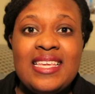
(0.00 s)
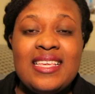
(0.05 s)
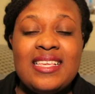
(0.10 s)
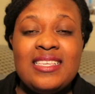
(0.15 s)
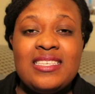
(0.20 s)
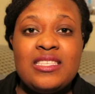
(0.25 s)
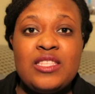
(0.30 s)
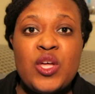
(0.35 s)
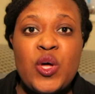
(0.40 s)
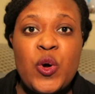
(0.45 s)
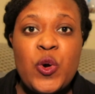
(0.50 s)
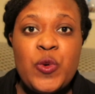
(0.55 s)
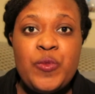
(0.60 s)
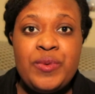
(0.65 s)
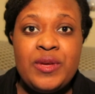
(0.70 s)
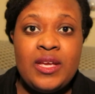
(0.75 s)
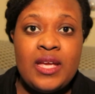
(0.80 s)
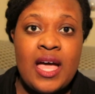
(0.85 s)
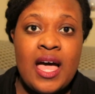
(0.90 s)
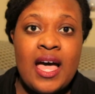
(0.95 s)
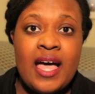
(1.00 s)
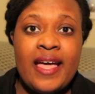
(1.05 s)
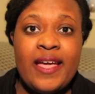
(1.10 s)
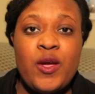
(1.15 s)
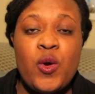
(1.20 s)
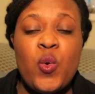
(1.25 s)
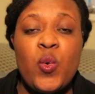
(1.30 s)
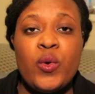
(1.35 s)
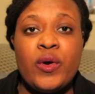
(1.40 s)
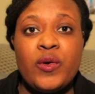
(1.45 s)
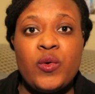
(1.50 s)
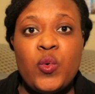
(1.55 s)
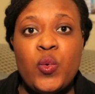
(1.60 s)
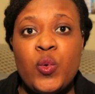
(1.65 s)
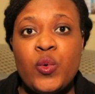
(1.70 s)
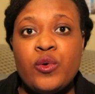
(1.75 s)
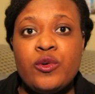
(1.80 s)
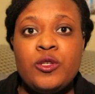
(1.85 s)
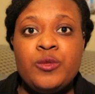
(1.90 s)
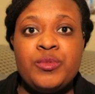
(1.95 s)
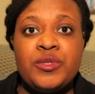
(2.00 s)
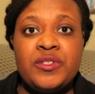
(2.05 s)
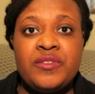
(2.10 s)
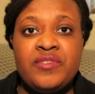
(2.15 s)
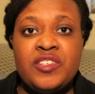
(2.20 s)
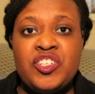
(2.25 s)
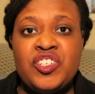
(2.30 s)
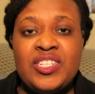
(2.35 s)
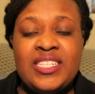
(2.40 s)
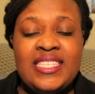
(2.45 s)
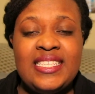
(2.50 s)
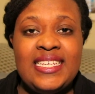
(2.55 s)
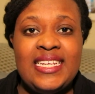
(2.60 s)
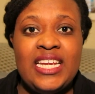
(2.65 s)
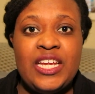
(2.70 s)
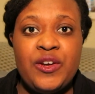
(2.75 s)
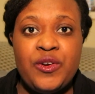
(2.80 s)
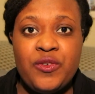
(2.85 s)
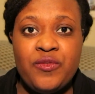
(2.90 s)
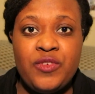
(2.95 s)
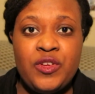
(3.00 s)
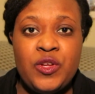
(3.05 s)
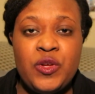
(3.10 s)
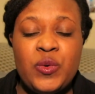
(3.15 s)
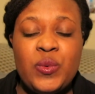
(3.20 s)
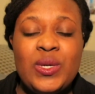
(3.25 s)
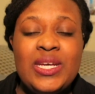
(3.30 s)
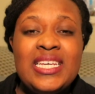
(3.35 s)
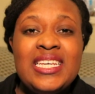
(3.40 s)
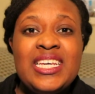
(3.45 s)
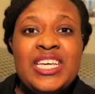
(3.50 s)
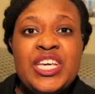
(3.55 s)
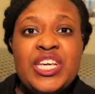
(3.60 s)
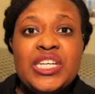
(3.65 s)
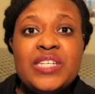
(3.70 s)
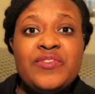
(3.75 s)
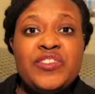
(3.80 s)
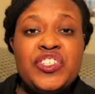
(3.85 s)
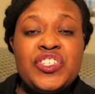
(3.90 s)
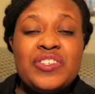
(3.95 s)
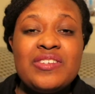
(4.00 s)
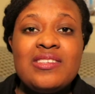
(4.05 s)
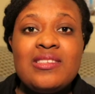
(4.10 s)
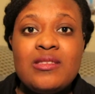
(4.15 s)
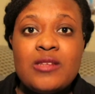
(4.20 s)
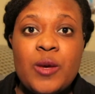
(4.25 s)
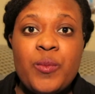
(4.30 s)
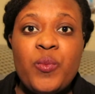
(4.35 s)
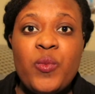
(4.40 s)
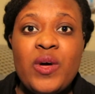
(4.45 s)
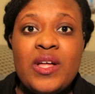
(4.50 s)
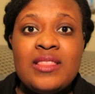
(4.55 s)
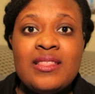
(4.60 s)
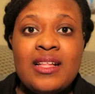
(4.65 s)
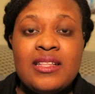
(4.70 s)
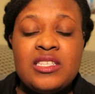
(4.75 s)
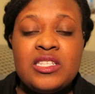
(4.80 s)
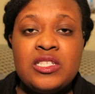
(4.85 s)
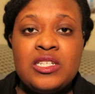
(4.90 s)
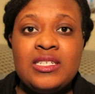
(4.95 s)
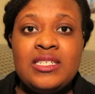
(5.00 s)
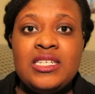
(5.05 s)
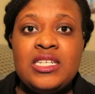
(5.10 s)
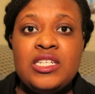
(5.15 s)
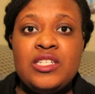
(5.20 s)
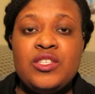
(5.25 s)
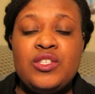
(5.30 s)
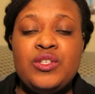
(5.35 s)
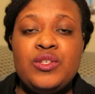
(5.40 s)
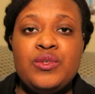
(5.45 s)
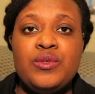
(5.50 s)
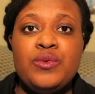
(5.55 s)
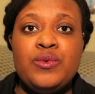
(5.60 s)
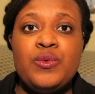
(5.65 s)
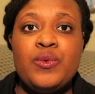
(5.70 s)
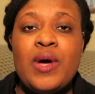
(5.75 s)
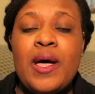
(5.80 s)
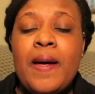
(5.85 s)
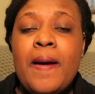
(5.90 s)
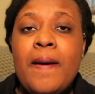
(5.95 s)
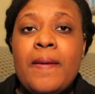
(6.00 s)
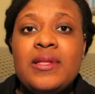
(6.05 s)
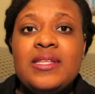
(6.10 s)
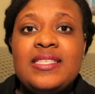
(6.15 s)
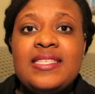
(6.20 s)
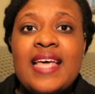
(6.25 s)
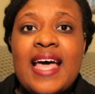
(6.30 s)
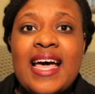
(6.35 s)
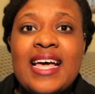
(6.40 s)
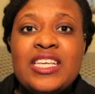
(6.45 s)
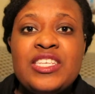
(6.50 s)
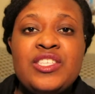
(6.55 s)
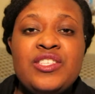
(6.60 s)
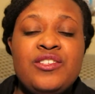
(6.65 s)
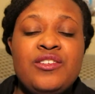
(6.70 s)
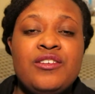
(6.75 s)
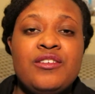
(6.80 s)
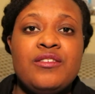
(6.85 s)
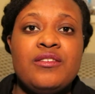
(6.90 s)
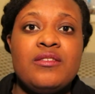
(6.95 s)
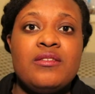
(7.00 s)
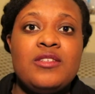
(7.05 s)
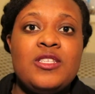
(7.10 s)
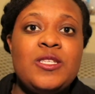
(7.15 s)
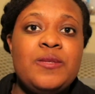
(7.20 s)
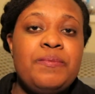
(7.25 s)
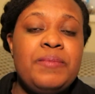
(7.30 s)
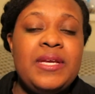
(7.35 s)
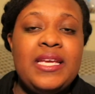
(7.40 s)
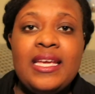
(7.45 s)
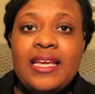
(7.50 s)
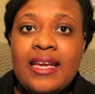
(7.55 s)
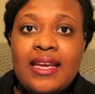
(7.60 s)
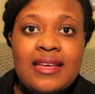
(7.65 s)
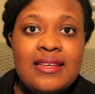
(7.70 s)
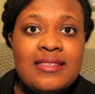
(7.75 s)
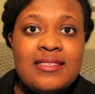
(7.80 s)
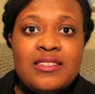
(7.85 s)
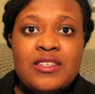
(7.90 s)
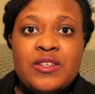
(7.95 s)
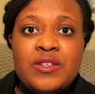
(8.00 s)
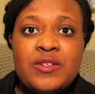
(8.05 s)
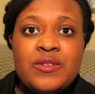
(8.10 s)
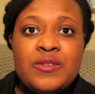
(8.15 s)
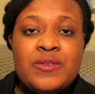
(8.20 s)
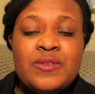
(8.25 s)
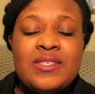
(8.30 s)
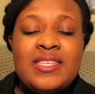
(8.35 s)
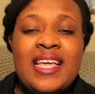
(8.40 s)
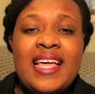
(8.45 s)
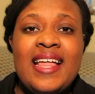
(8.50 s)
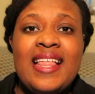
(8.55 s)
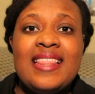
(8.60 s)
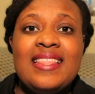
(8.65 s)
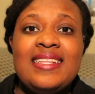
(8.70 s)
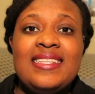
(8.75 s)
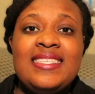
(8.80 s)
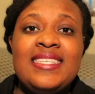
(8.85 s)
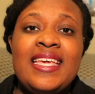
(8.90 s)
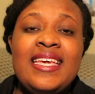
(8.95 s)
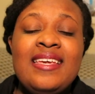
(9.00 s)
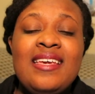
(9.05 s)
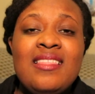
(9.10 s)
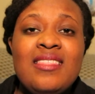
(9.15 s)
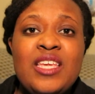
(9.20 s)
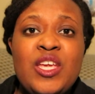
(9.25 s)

is the OPI, or Oral Proficiency Interview. If you're someone that's looking to test your speaking skills, then taking the